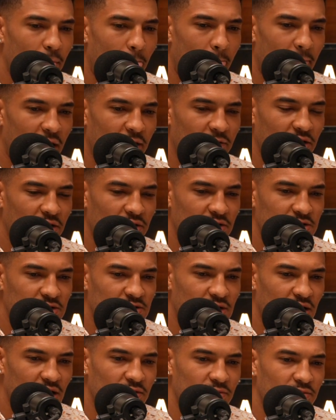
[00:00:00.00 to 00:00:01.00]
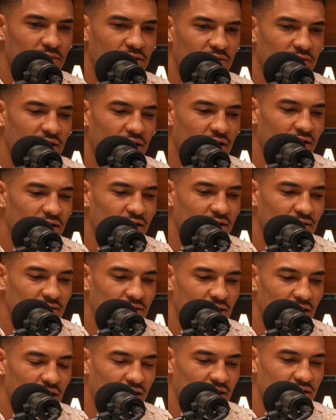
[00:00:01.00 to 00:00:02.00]
I've always tried to be very
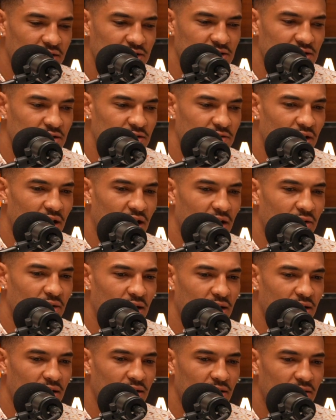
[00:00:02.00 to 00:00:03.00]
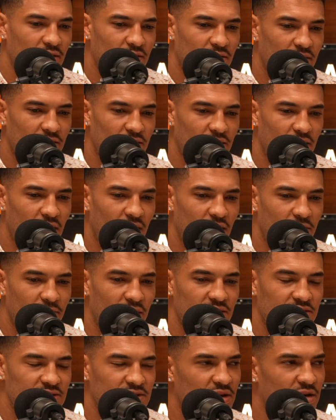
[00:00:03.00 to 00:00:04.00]
cognizant of how I carry
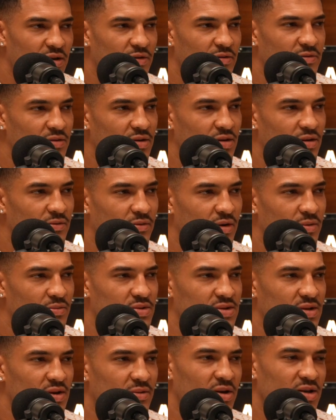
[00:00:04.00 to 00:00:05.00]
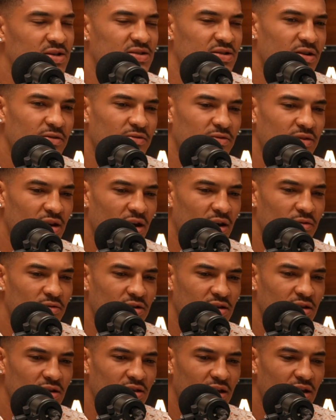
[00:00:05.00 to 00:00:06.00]
myself and represent myself, and not
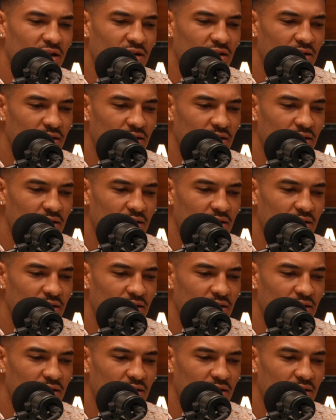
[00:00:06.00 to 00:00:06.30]
really let,